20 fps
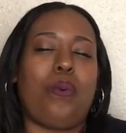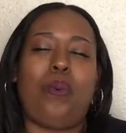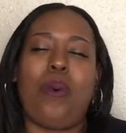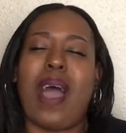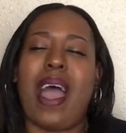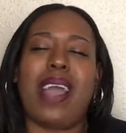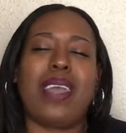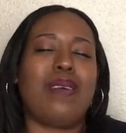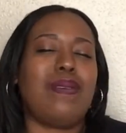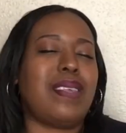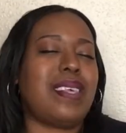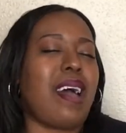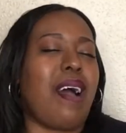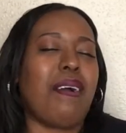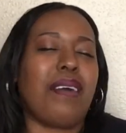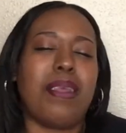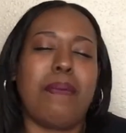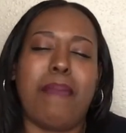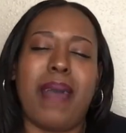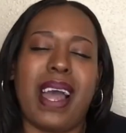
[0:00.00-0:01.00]
why are you
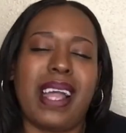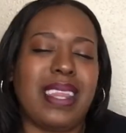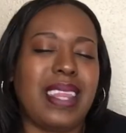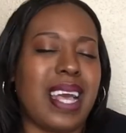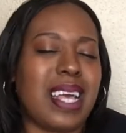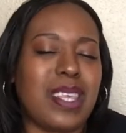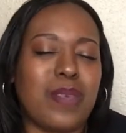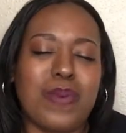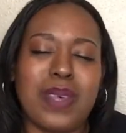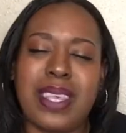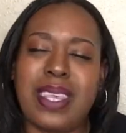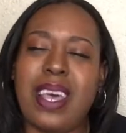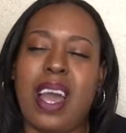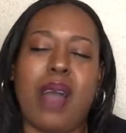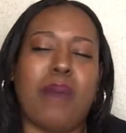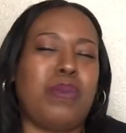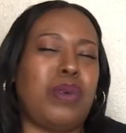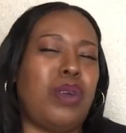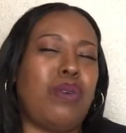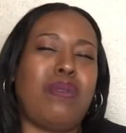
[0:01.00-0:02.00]
talking about that's what's
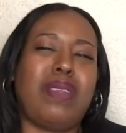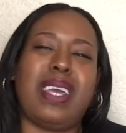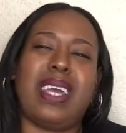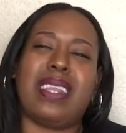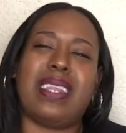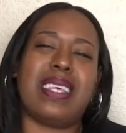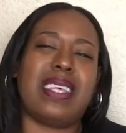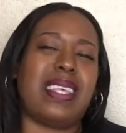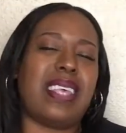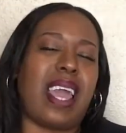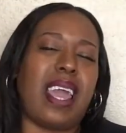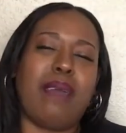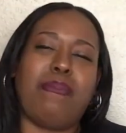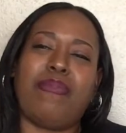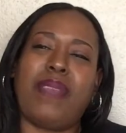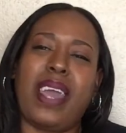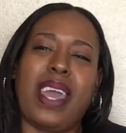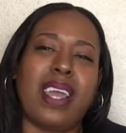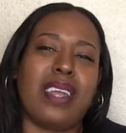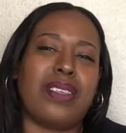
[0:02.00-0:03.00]
up? You did the
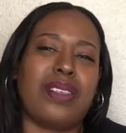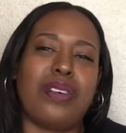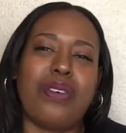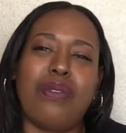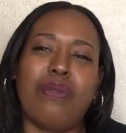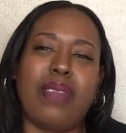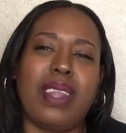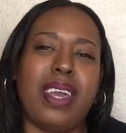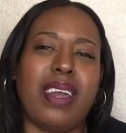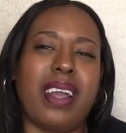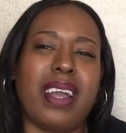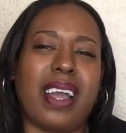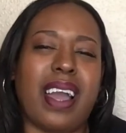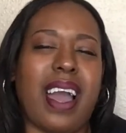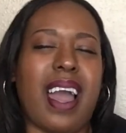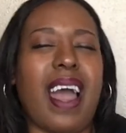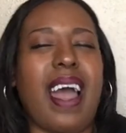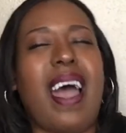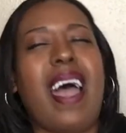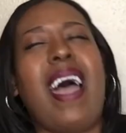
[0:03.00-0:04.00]
same thing too,
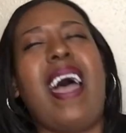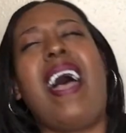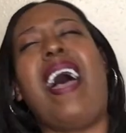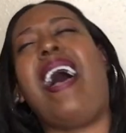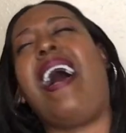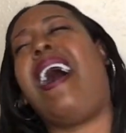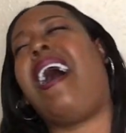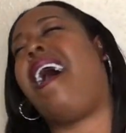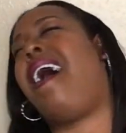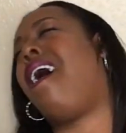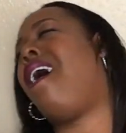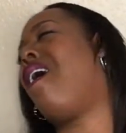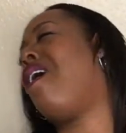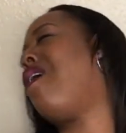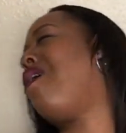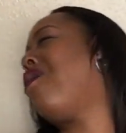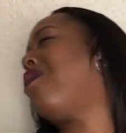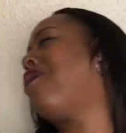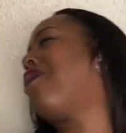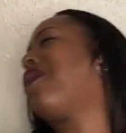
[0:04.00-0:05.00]
Lyrica.
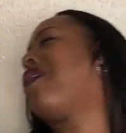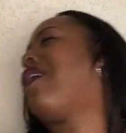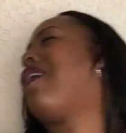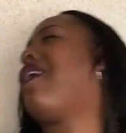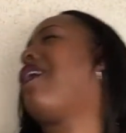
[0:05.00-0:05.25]
Oh,